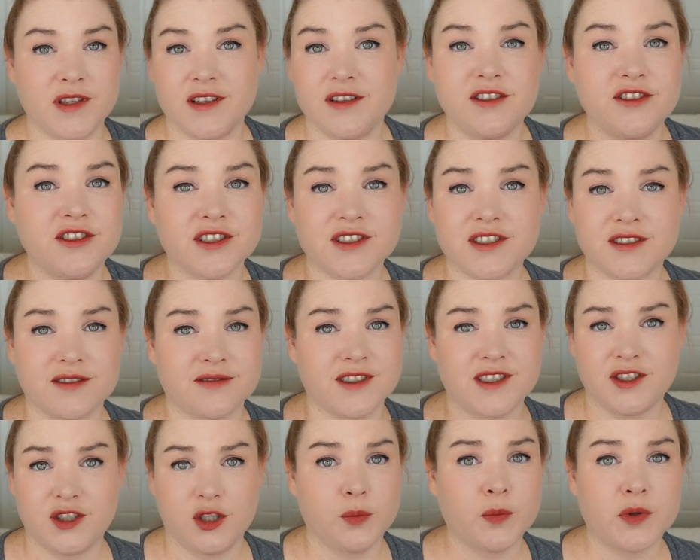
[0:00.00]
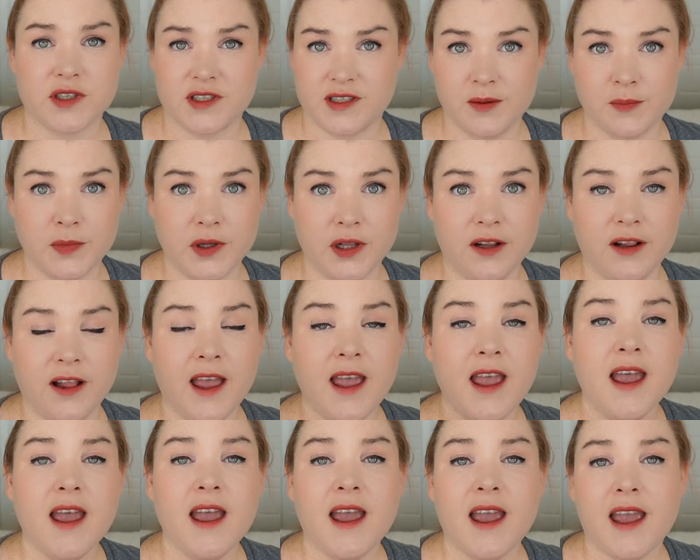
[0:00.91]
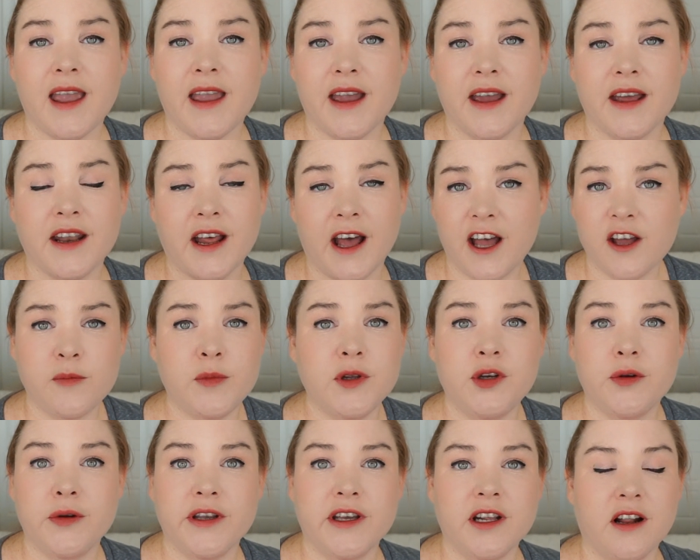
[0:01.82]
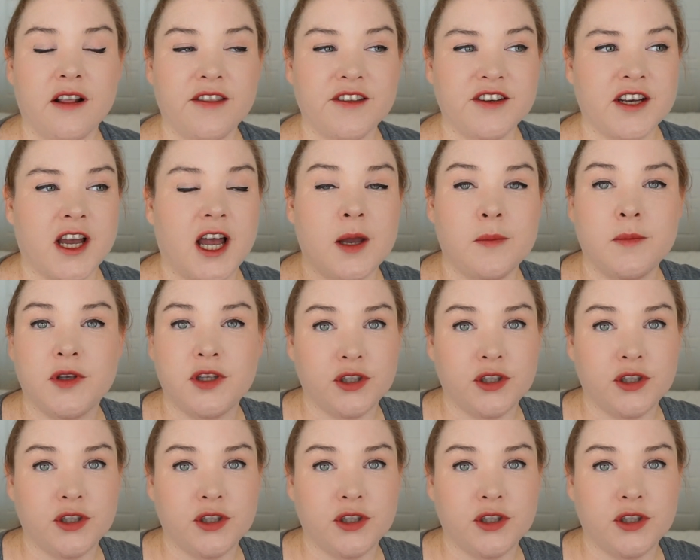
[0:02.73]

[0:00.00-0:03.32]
This is just super simple and I've been doing it all the time.